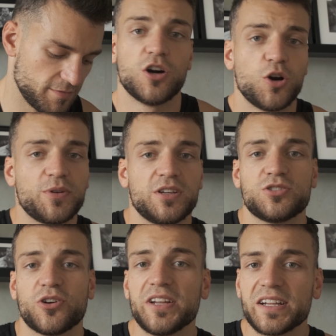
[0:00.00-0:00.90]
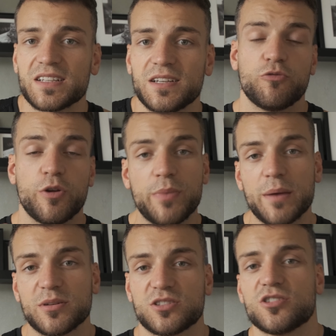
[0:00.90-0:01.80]
Hope you enjoyed it.
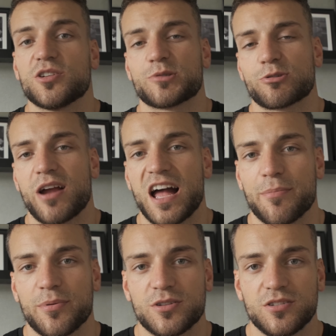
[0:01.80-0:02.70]
Remember to subscribe